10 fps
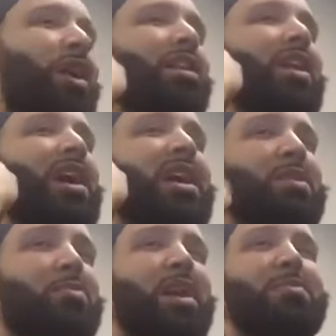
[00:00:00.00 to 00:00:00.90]
what Allah
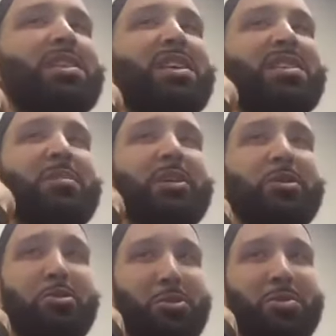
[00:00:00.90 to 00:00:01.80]
has promised us to be
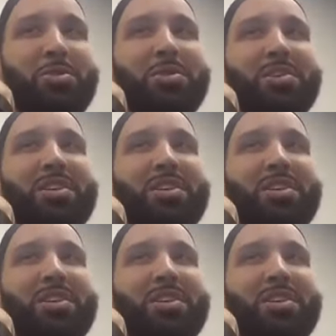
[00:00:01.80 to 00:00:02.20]
true.